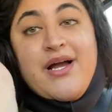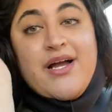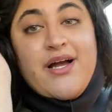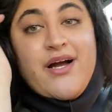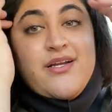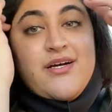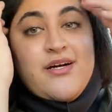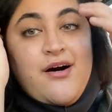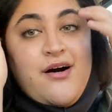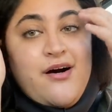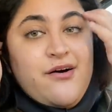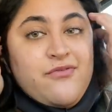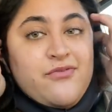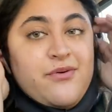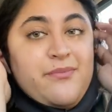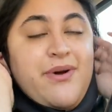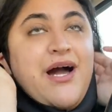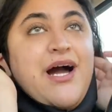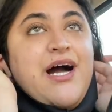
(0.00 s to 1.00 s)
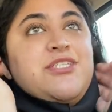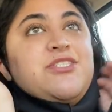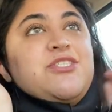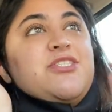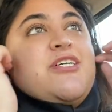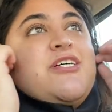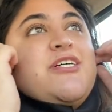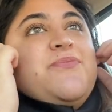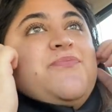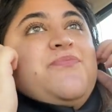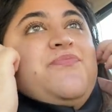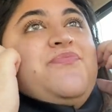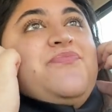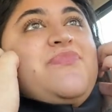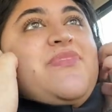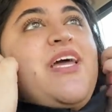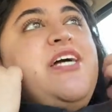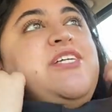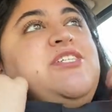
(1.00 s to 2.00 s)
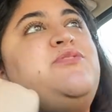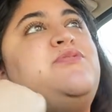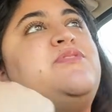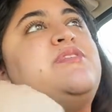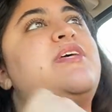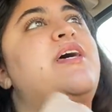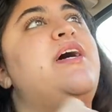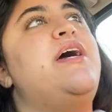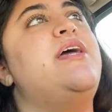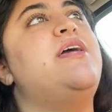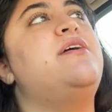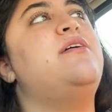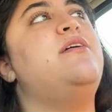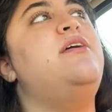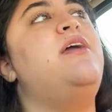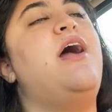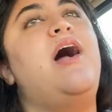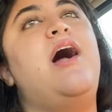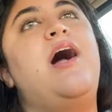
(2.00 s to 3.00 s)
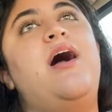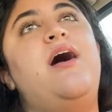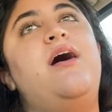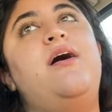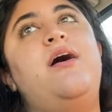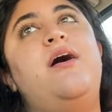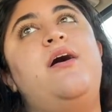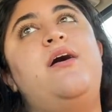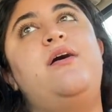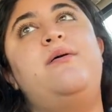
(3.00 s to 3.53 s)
got a call from Azure. And she was like, yeah,